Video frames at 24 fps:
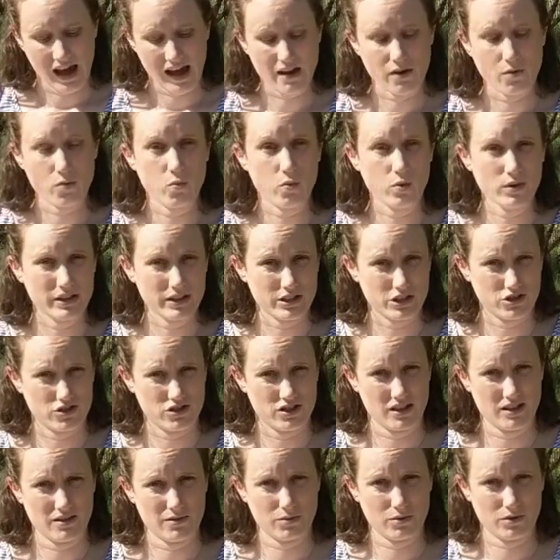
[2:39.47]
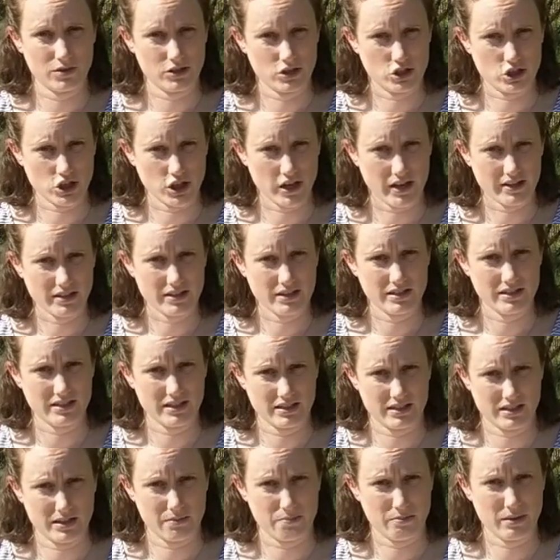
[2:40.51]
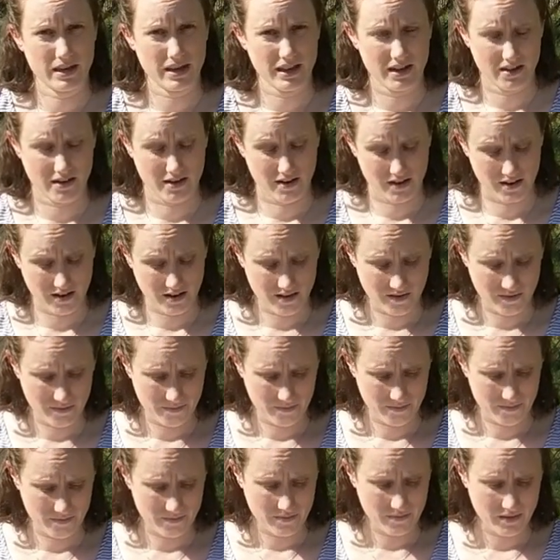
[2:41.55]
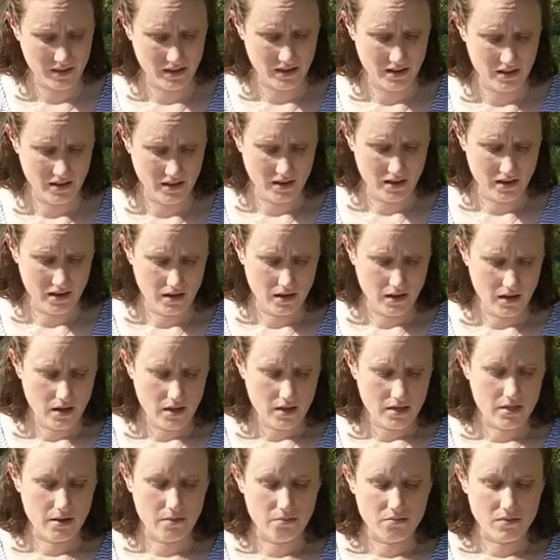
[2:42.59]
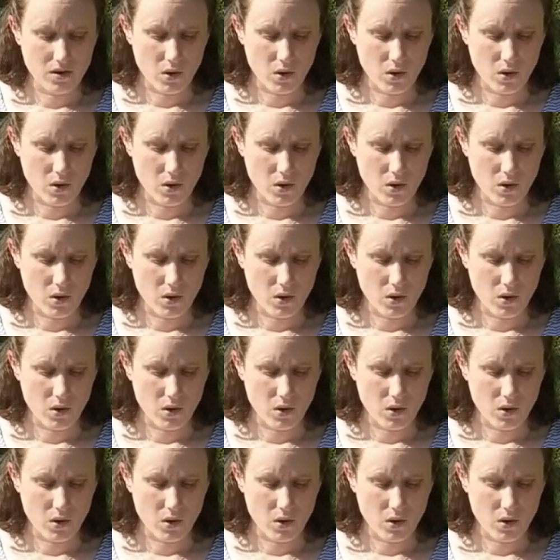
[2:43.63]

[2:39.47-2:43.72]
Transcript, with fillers: I wished it would just disappear. The